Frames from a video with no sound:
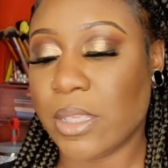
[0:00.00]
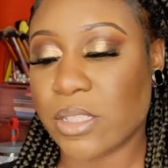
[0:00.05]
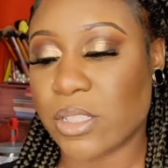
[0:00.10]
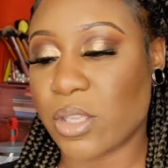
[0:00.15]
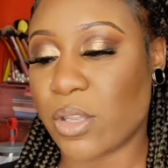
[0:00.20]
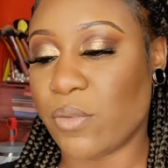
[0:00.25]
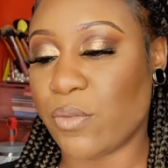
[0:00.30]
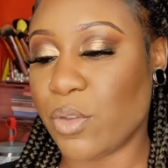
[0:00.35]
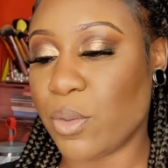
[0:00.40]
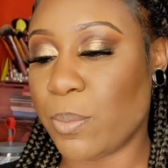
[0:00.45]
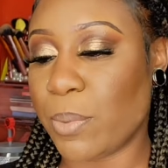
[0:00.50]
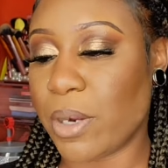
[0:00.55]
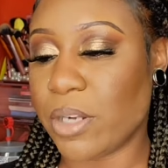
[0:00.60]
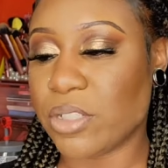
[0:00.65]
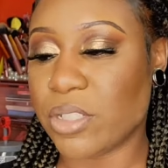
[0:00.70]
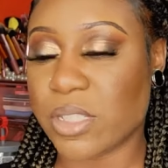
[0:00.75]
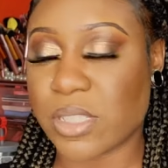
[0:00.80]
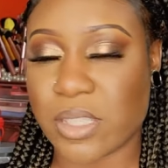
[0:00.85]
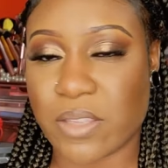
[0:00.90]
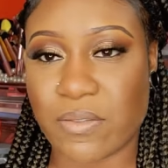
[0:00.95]
so if you
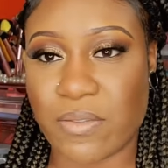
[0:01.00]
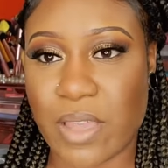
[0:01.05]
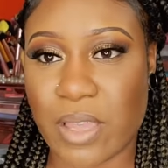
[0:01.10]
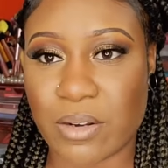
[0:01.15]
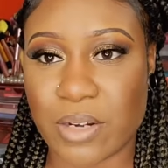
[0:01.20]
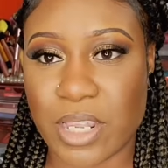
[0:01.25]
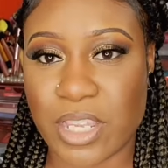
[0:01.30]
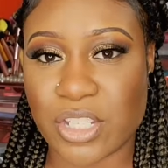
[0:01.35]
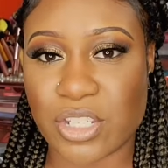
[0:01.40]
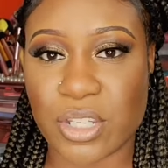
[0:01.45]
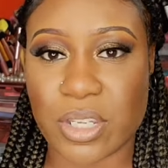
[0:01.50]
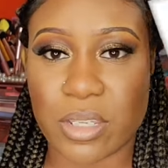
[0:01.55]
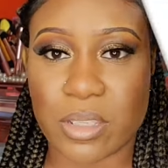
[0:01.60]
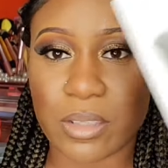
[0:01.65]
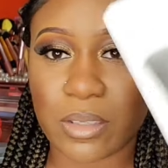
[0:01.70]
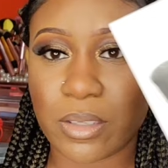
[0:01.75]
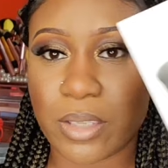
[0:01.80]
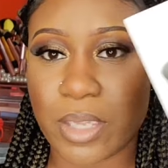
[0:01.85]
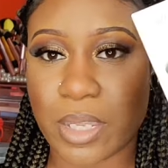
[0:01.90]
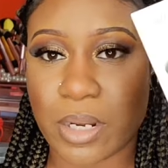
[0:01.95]
purchase the foundation you
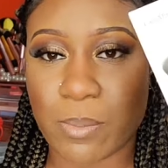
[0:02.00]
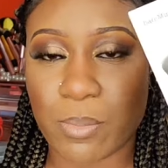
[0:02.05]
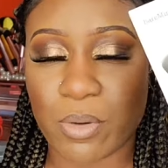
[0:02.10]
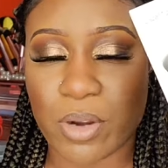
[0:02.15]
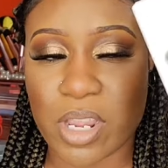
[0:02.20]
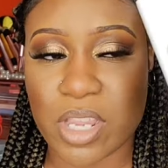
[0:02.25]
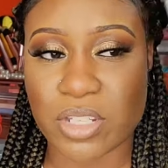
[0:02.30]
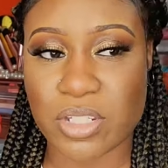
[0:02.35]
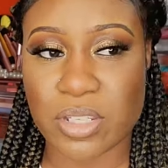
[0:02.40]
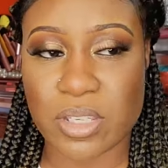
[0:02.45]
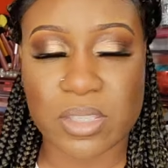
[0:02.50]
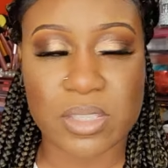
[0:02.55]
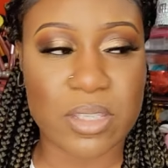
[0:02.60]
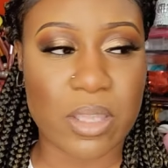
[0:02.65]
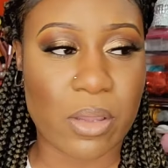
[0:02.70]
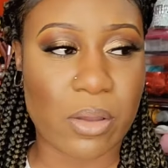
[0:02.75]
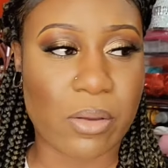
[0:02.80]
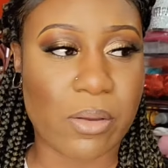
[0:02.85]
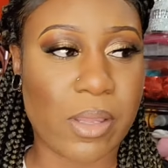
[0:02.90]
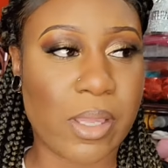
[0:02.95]
get a brush
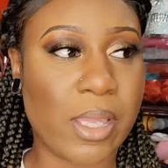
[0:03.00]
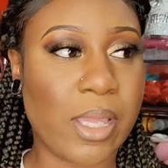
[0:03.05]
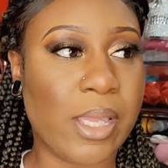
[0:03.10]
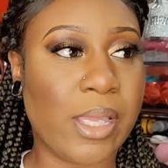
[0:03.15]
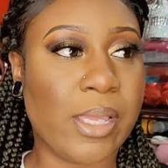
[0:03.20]
so